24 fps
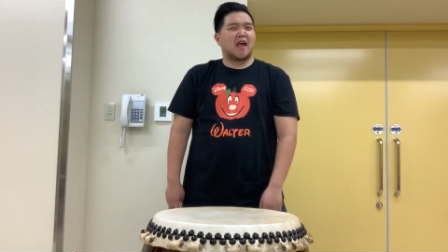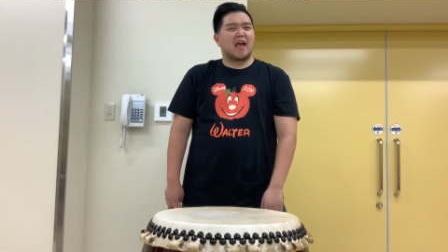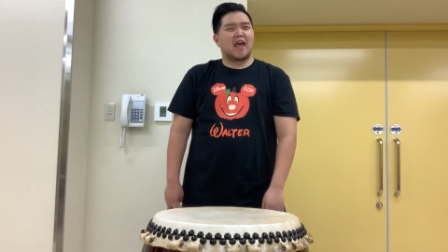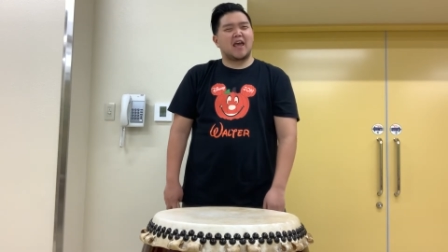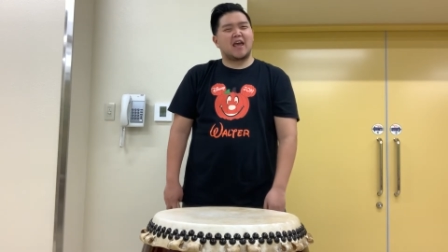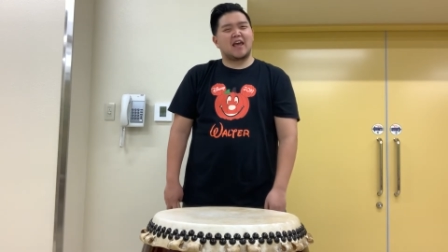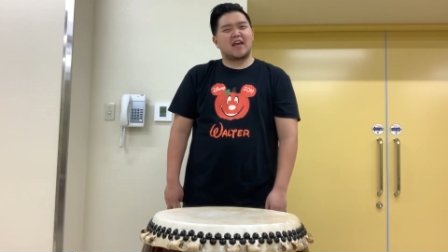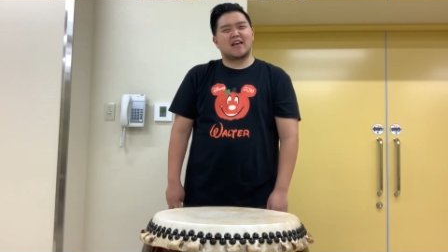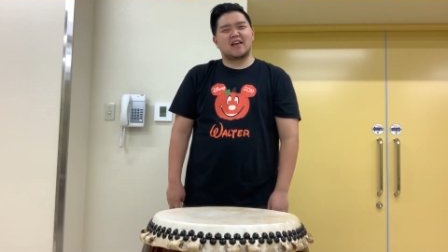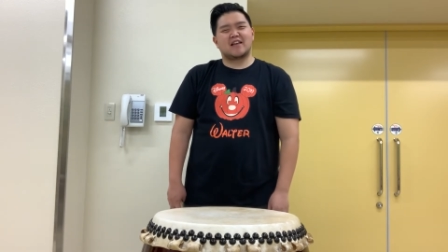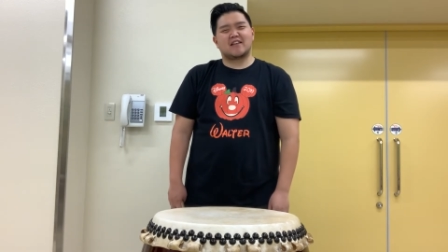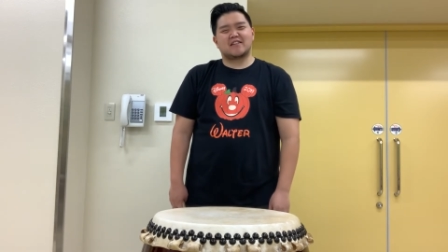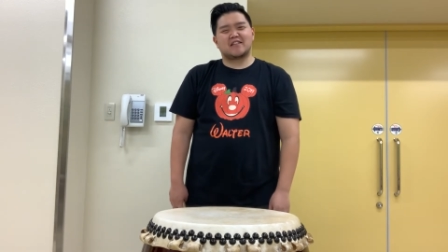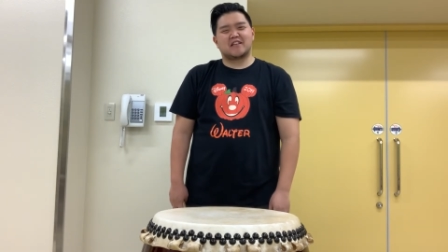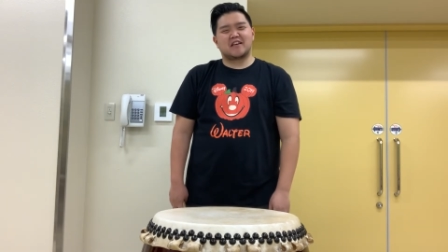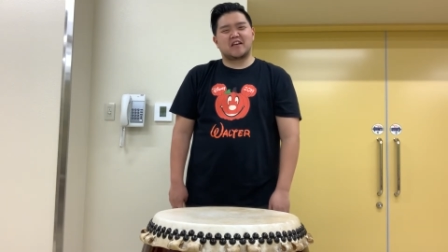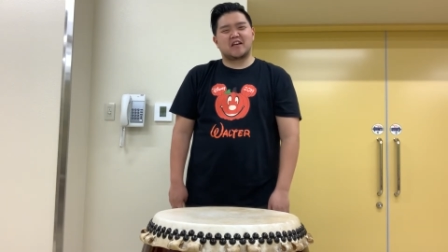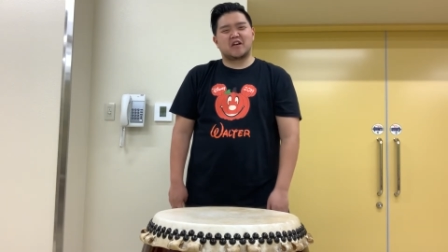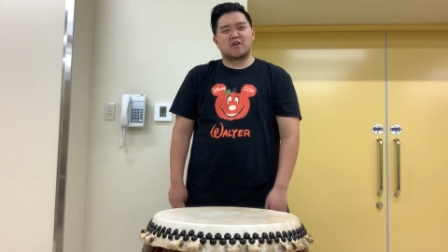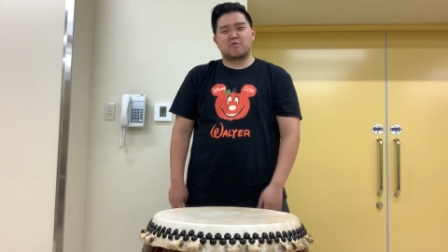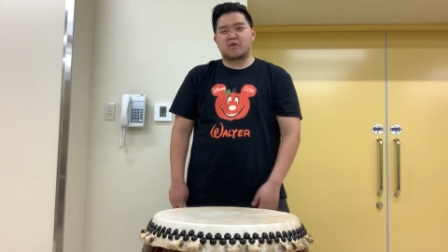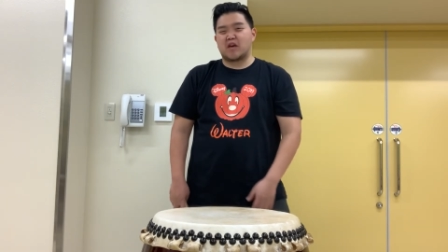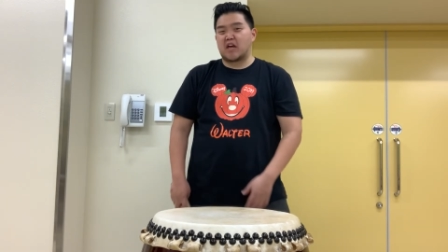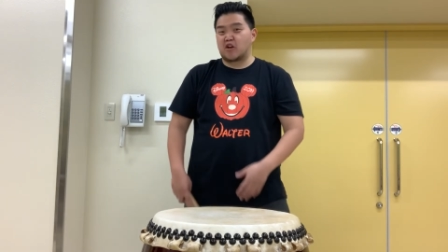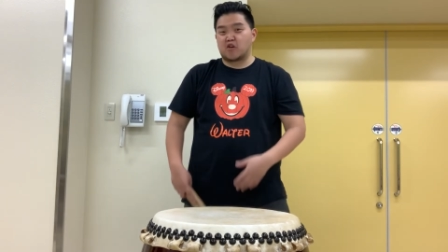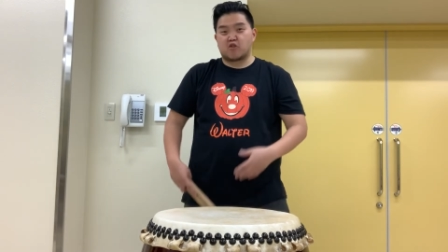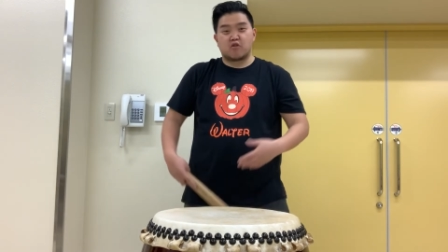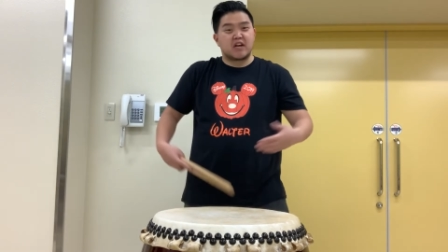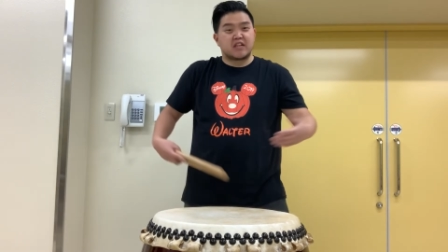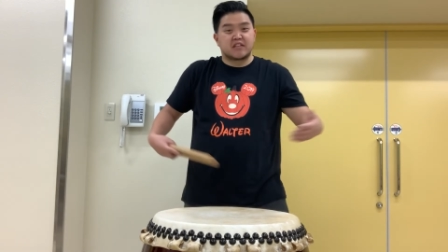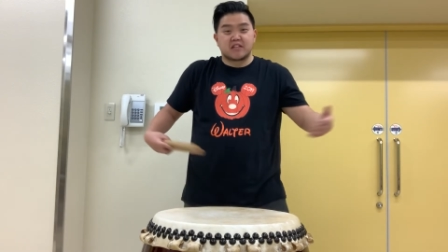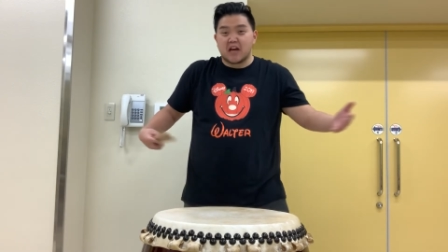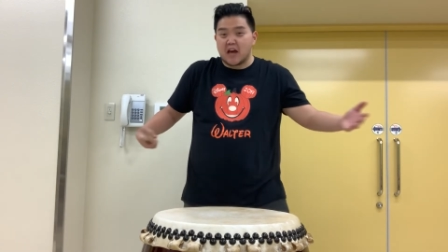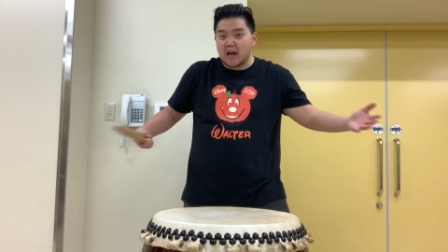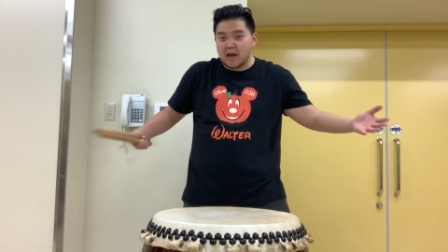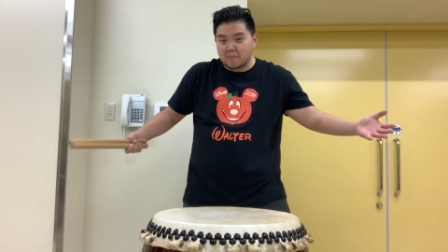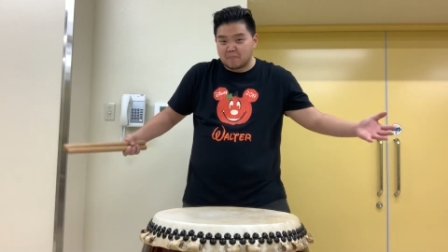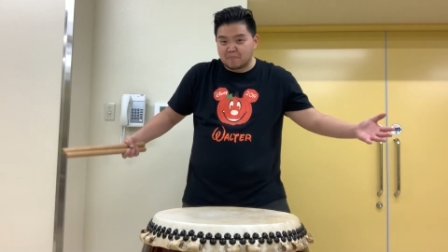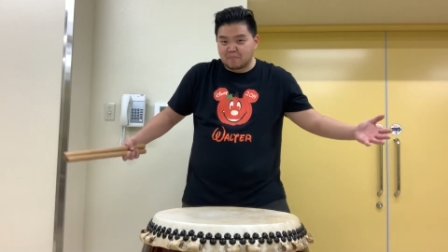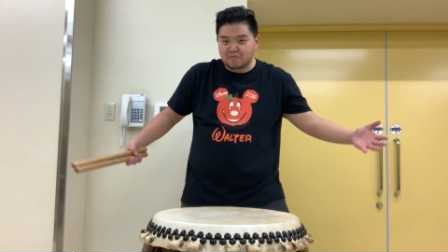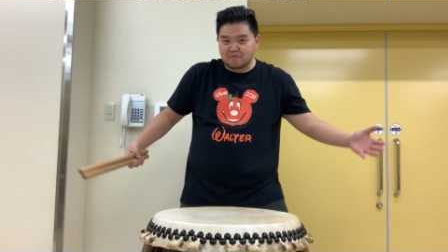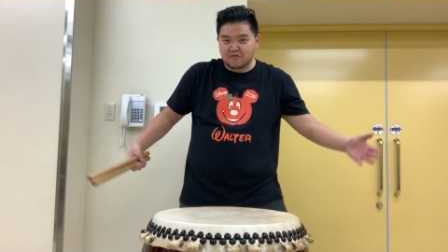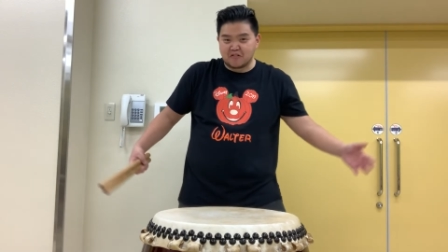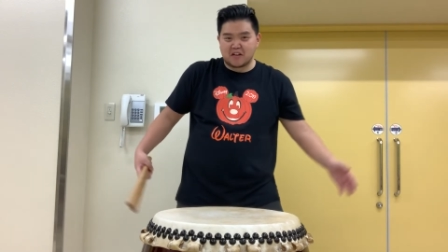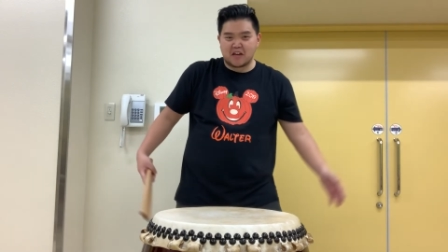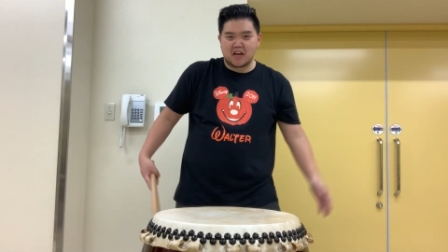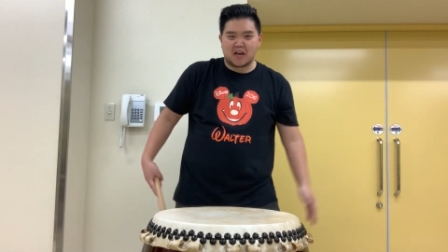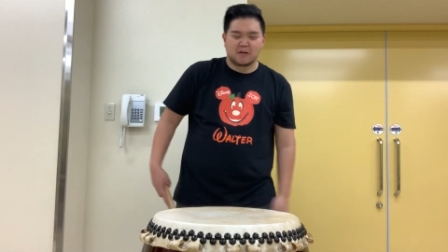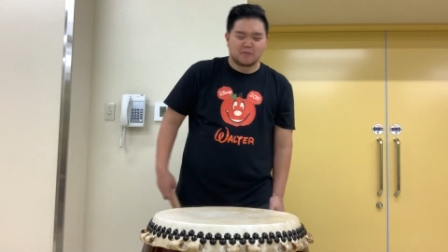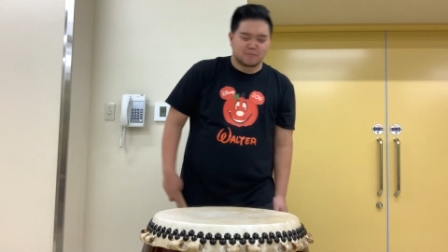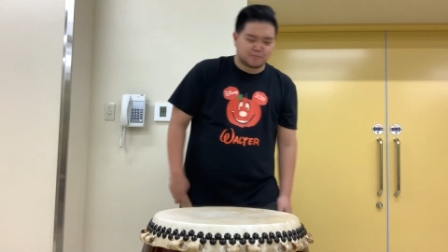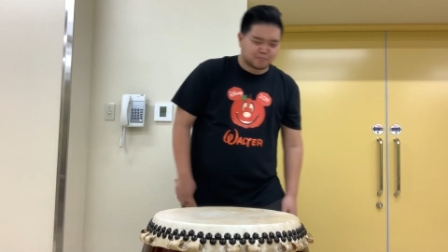and we had a great time. Okay.